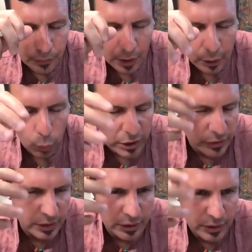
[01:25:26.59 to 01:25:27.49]
and one
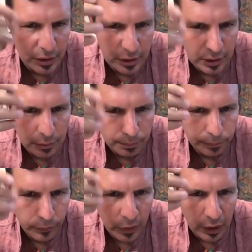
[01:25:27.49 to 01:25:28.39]
sees the
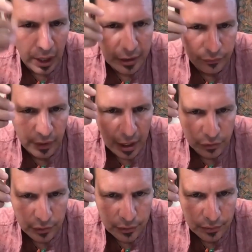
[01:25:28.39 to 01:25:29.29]
light
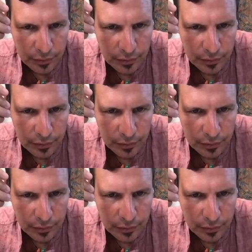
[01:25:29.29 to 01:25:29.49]
flashes,